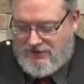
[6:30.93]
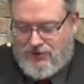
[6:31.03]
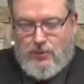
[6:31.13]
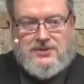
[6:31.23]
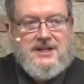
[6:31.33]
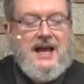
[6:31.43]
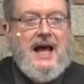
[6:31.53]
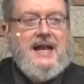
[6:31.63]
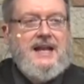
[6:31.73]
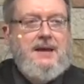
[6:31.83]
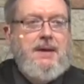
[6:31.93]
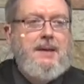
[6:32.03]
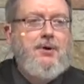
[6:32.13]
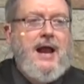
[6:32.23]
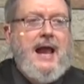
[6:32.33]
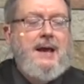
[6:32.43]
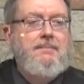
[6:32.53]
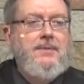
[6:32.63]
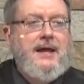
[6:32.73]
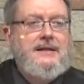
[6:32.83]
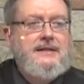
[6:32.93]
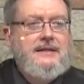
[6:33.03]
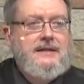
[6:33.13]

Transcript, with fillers: There was a guy named Abraham that...